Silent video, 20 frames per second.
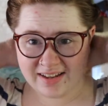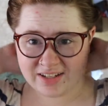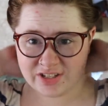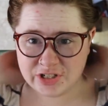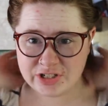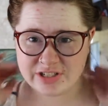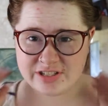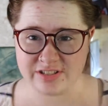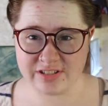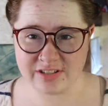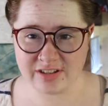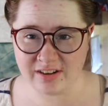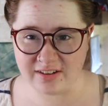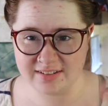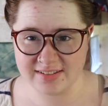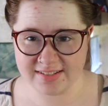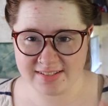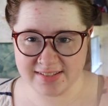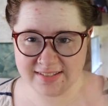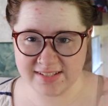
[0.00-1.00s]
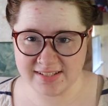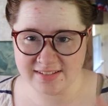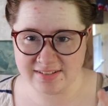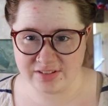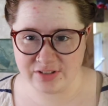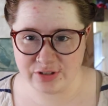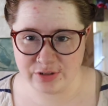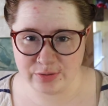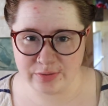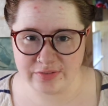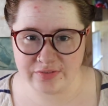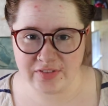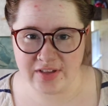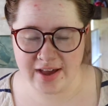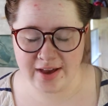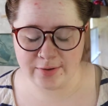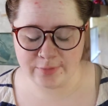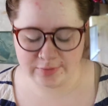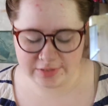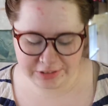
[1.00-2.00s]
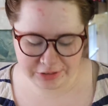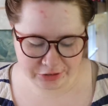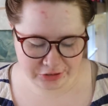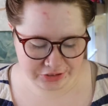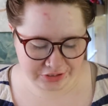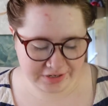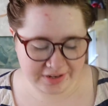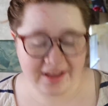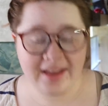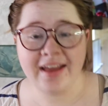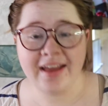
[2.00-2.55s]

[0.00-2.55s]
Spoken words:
She starts in season two of that, which